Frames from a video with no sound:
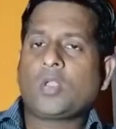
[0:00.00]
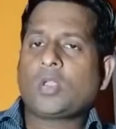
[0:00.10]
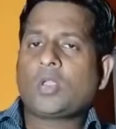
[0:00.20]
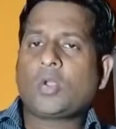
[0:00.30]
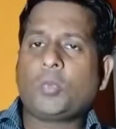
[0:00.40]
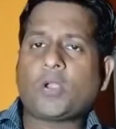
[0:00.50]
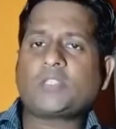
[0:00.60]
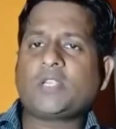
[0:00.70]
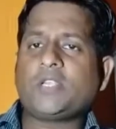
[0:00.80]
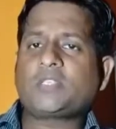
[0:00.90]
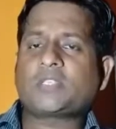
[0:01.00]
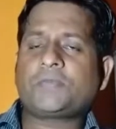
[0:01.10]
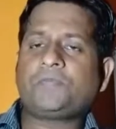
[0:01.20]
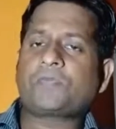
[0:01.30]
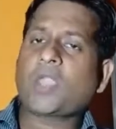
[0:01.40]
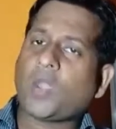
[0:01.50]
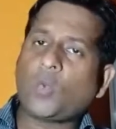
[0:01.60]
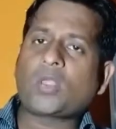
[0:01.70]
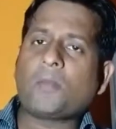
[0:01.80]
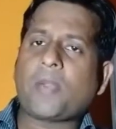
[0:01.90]
Good morning, children, and
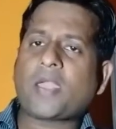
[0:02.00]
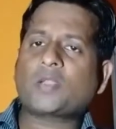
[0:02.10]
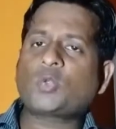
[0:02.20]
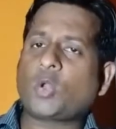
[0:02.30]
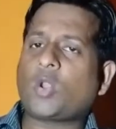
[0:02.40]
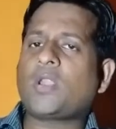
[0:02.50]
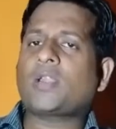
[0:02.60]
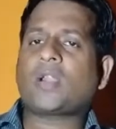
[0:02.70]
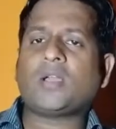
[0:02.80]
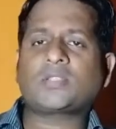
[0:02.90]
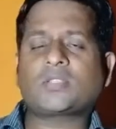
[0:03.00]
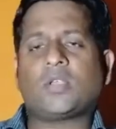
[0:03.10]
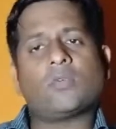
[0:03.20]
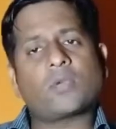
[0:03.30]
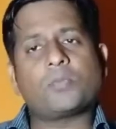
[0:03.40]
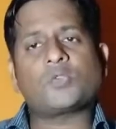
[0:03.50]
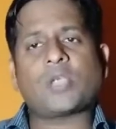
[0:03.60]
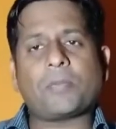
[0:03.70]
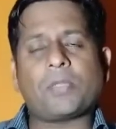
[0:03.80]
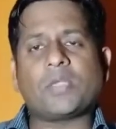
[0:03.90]
welcome back to our online class of computer
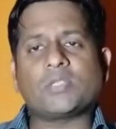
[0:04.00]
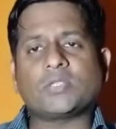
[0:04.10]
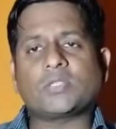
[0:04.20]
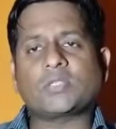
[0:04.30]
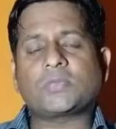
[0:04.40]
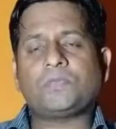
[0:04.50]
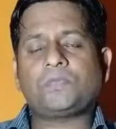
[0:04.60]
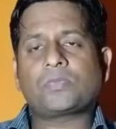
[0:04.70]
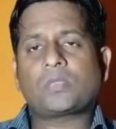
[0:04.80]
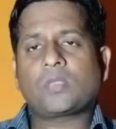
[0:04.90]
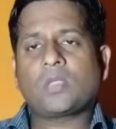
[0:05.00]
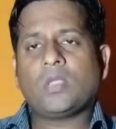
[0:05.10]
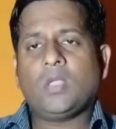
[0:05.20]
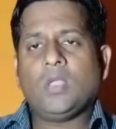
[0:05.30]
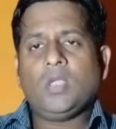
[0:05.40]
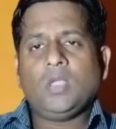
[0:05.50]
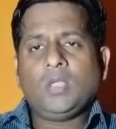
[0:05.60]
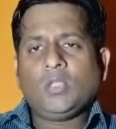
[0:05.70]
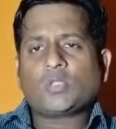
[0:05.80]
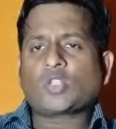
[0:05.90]
applications.
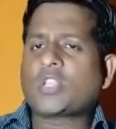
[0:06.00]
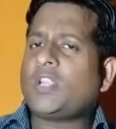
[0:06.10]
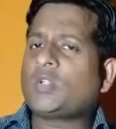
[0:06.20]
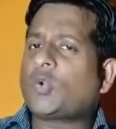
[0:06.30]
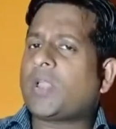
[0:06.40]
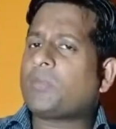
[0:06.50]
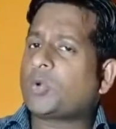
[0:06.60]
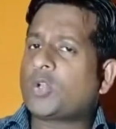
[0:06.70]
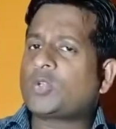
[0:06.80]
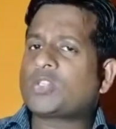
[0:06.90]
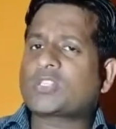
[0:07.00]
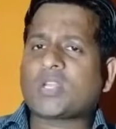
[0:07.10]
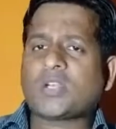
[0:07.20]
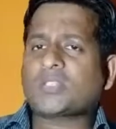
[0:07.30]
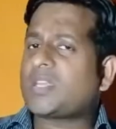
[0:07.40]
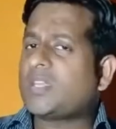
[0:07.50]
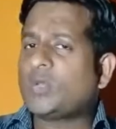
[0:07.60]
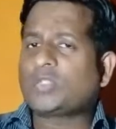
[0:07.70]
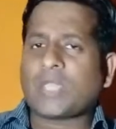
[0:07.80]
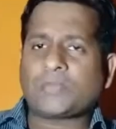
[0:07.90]
So, children, today I'm not going to start any new
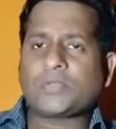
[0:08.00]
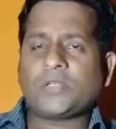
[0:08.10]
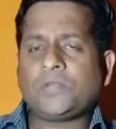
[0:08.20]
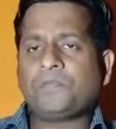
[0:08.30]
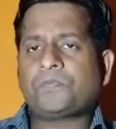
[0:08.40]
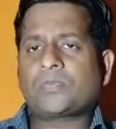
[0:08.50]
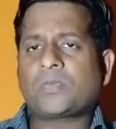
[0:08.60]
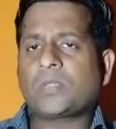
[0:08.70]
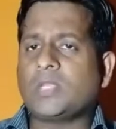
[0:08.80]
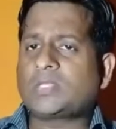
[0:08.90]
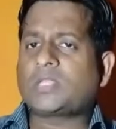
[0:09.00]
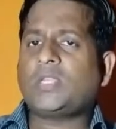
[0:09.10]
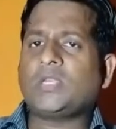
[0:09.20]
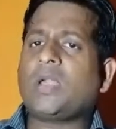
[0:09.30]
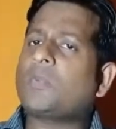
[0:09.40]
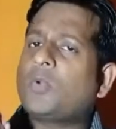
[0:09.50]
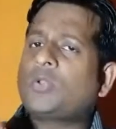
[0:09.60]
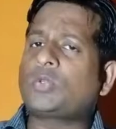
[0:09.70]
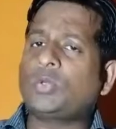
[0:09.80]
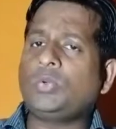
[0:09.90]
chapter. Instead, I'm going
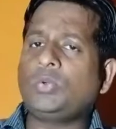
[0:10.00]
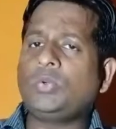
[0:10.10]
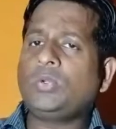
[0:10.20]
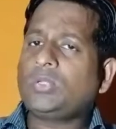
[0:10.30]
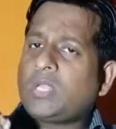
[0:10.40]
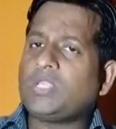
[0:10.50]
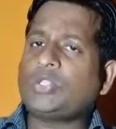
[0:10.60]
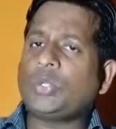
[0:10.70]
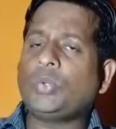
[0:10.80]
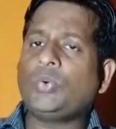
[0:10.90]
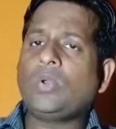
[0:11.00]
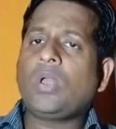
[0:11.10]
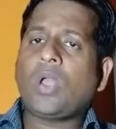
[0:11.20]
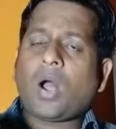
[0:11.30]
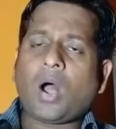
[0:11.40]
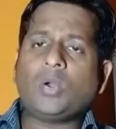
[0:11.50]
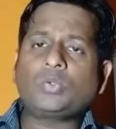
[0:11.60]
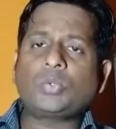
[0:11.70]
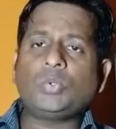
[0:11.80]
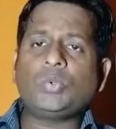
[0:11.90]
to teach you how
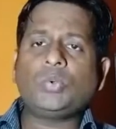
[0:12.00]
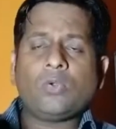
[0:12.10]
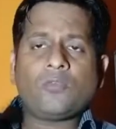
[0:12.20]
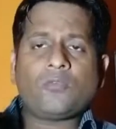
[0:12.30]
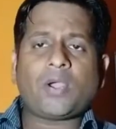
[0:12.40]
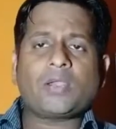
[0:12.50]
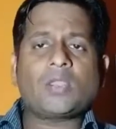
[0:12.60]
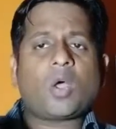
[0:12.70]
to find the